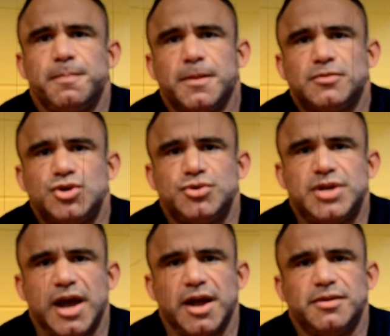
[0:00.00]

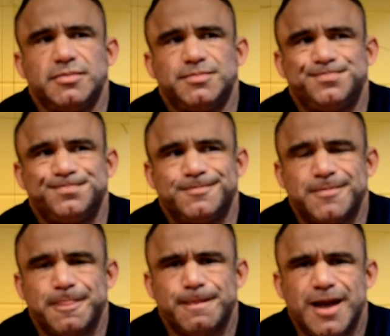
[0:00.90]
210.
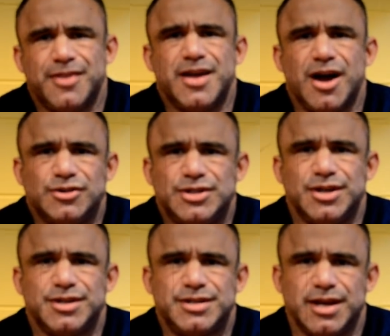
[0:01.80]
How the hell is he
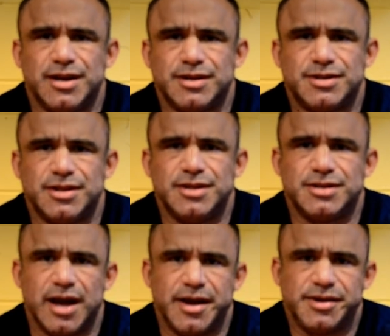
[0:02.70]
going to stand next to these
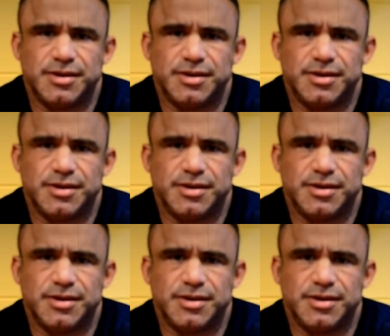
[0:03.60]
guys?